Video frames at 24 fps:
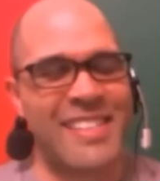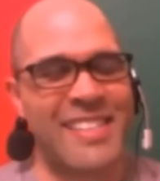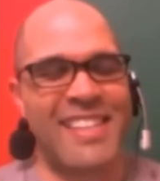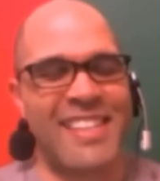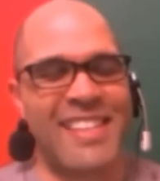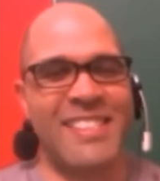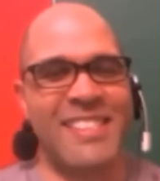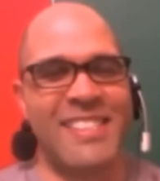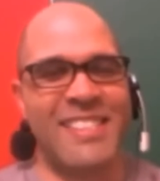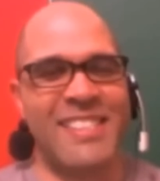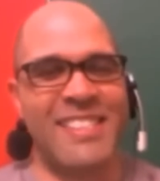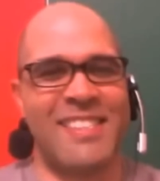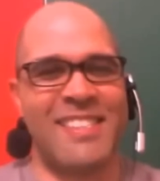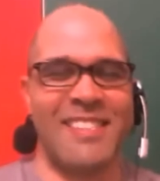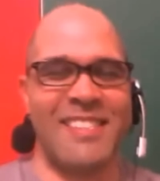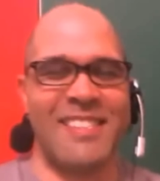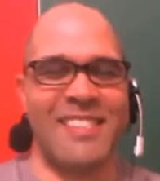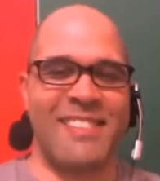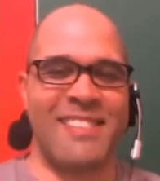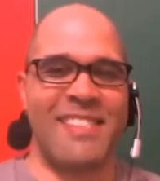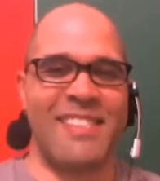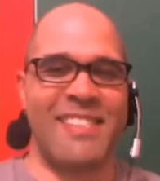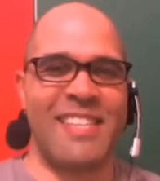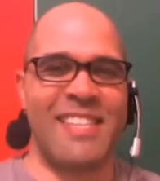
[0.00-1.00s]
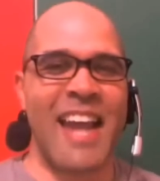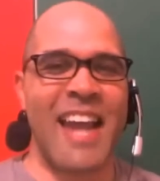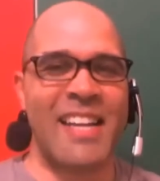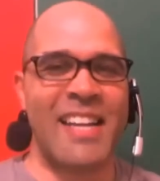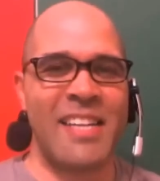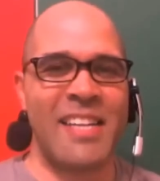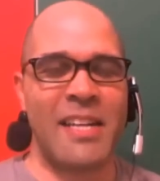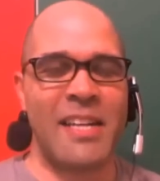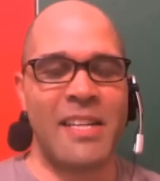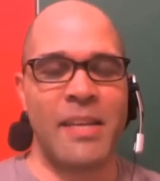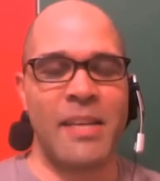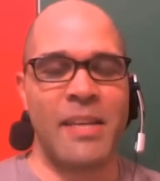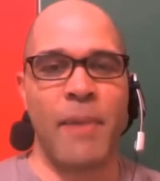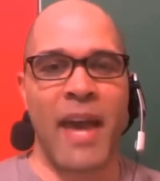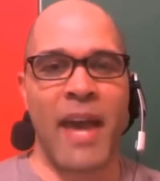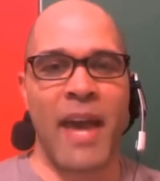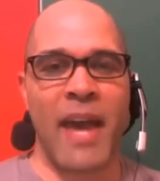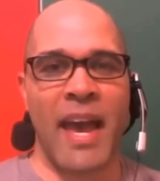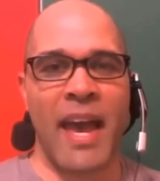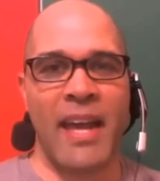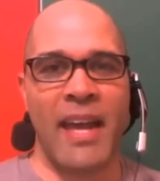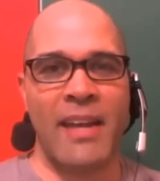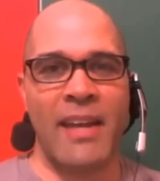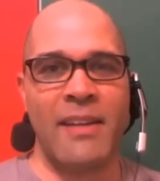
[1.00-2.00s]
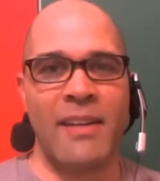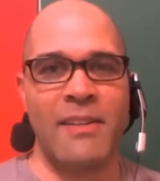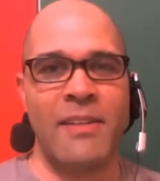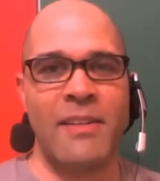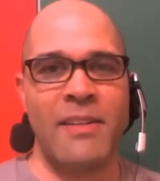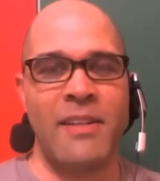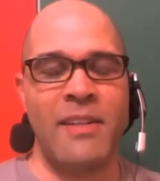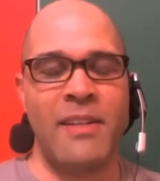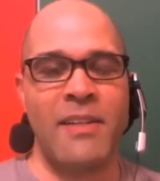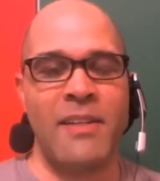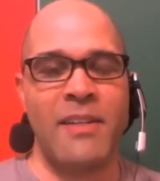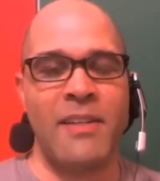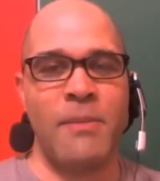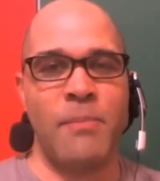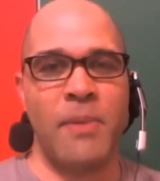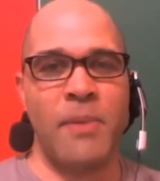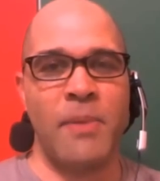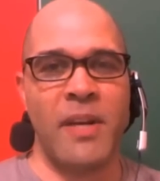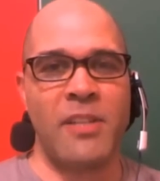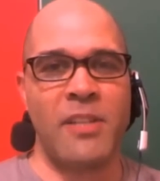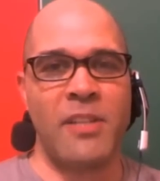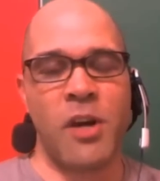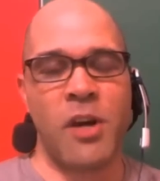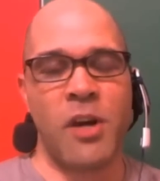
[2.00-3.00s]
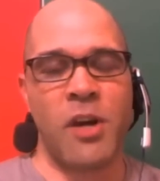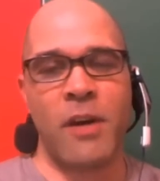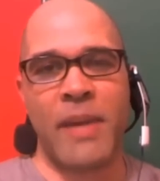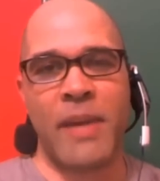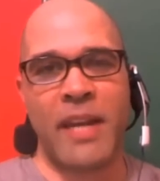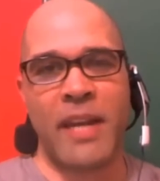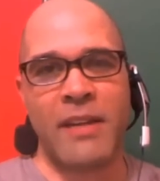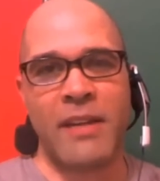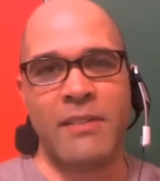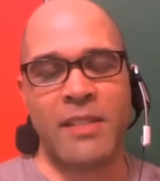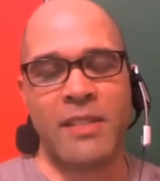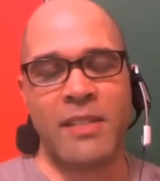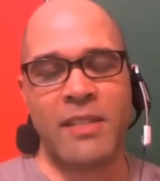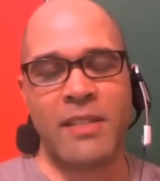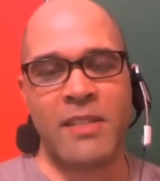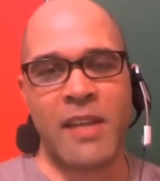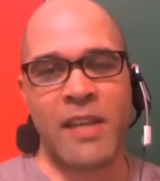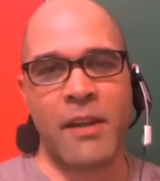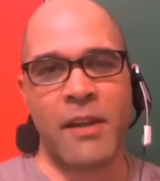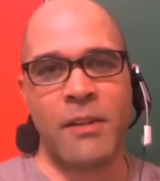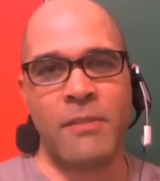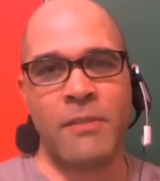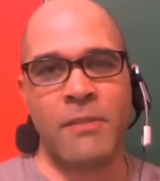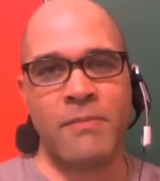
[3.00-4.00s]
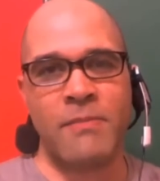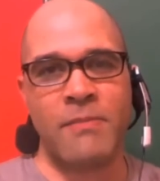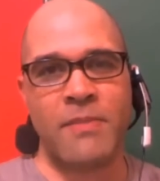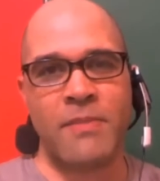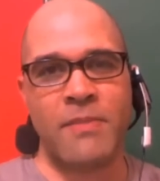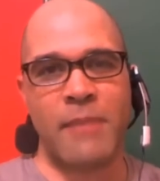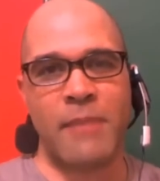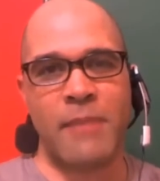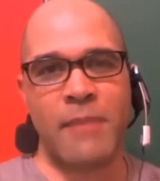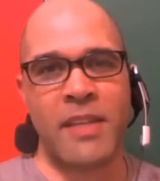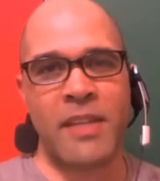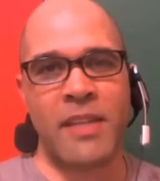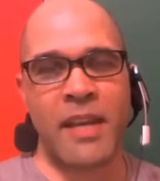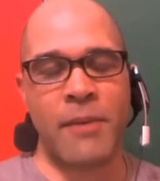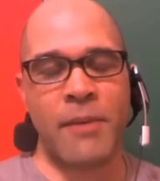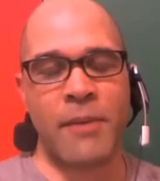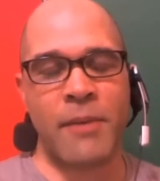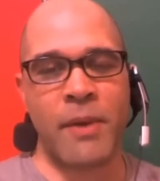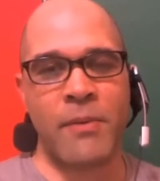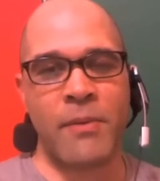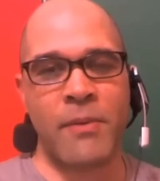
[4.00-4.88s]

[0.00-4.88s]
it's technically bad, but charming as hell. Games can get